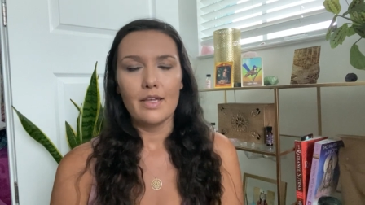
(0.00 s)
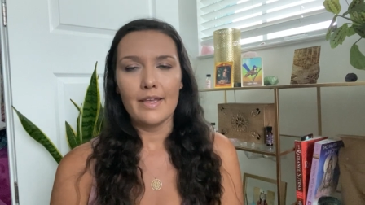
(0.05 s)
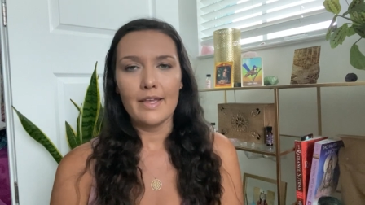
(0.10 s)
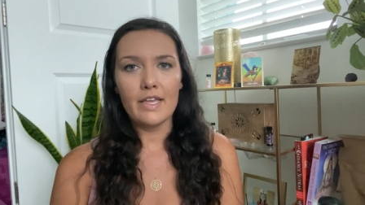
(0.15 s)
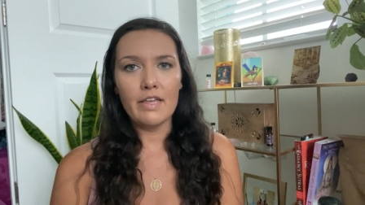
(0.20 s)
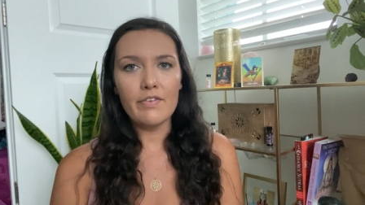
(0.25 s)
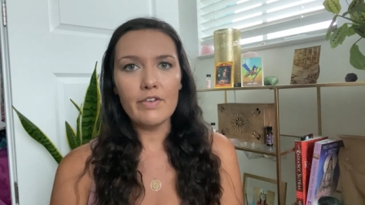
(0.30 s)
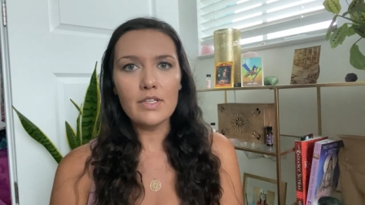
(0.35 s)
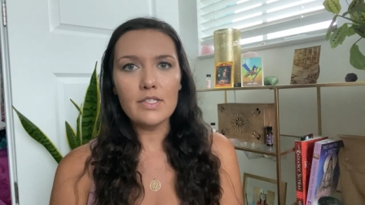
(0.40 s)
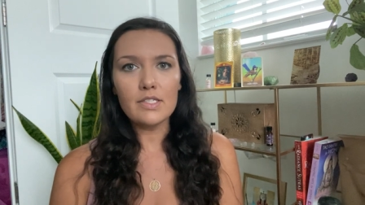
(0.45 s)

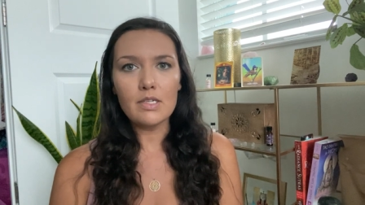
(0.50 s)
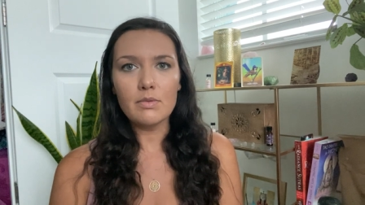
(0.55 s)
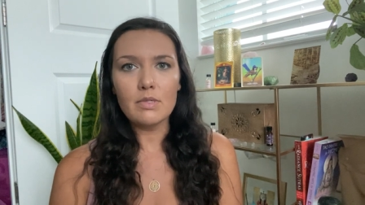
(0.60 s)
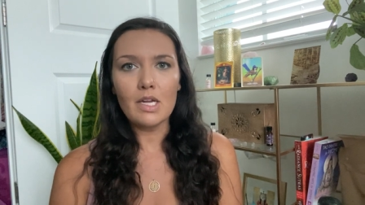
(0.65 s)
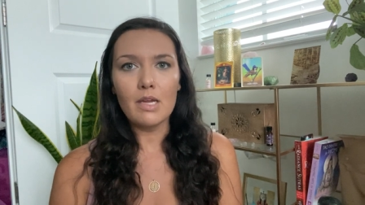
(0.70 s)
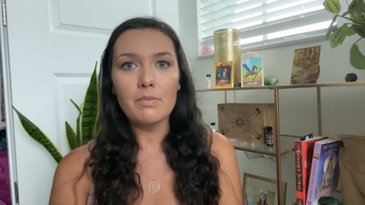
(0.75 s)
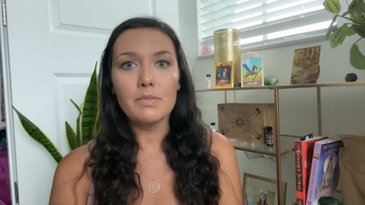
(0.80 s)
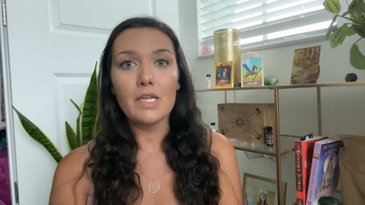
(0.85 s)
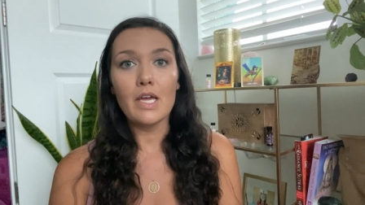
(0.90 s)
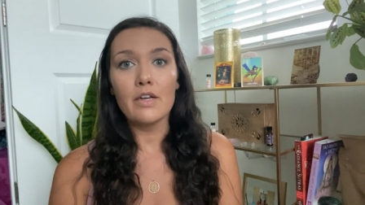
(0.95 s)
even
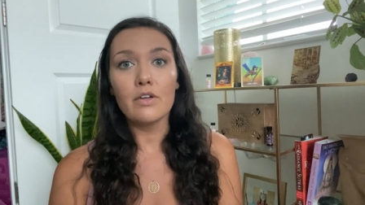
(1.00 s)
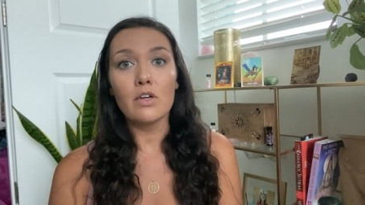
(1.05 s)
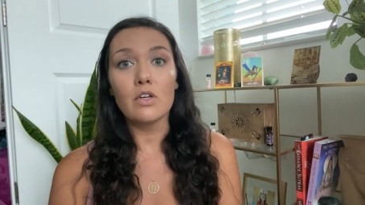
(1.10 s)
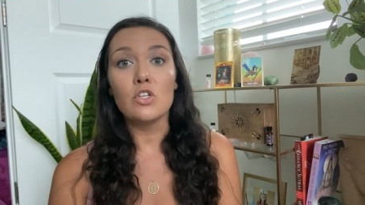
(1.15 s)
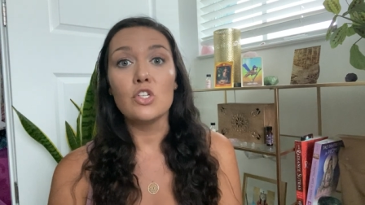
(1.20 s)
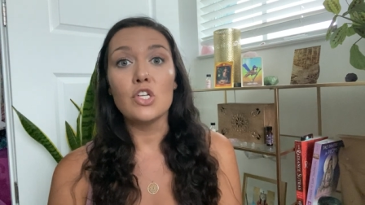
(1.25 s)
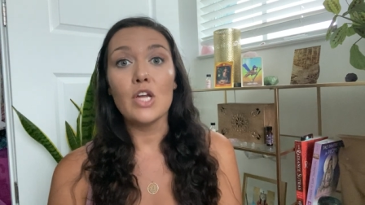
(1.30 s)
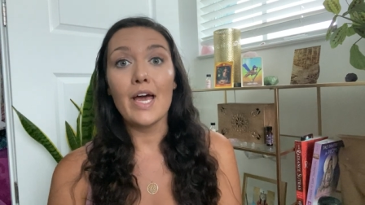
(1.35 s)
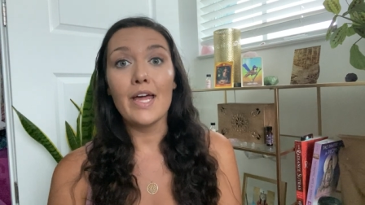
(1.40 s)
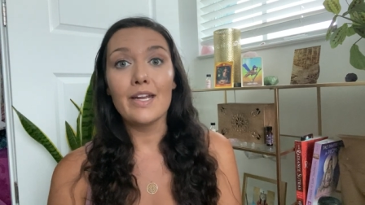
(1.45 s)
sometimes
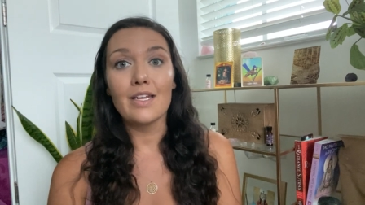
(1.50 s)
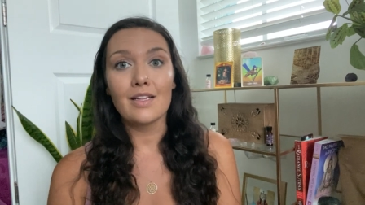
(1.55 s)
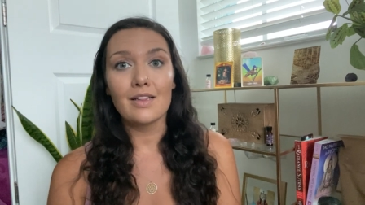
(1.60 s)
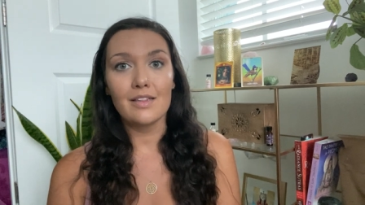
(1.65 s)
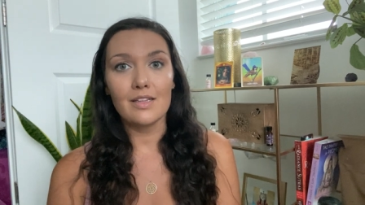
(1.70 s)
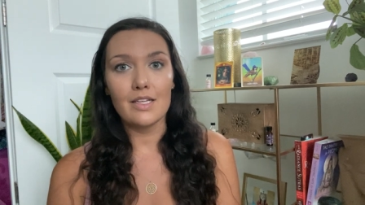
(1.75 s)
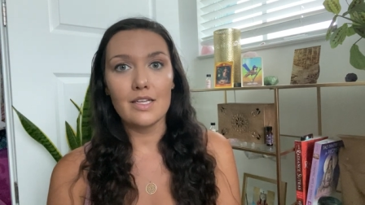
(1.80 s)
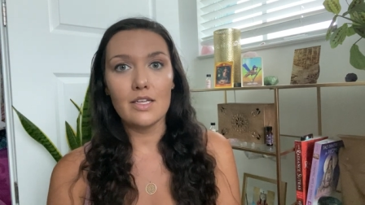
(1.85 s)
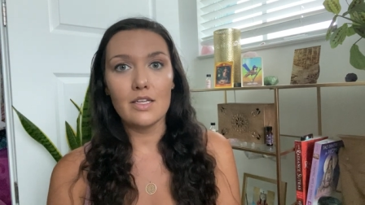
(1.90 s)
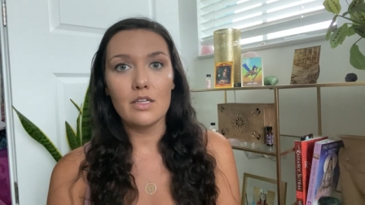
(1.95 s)

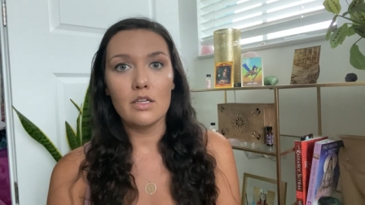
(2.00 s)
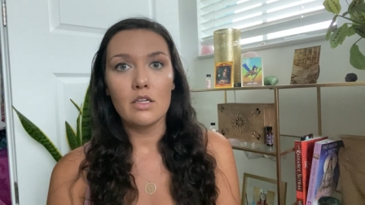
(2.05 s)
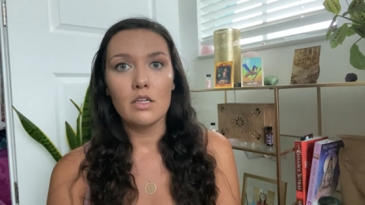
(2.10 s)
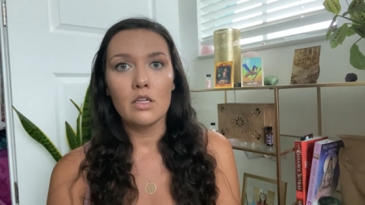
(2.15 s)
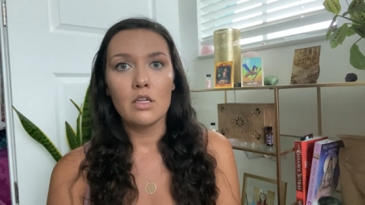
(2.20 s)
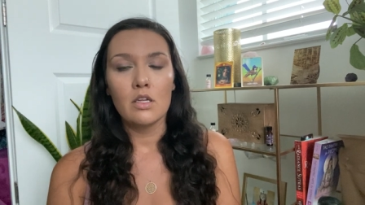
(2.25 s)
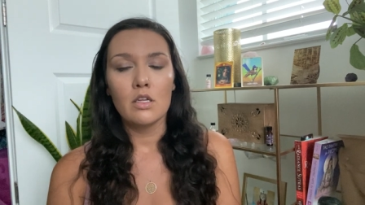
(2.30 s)
energetically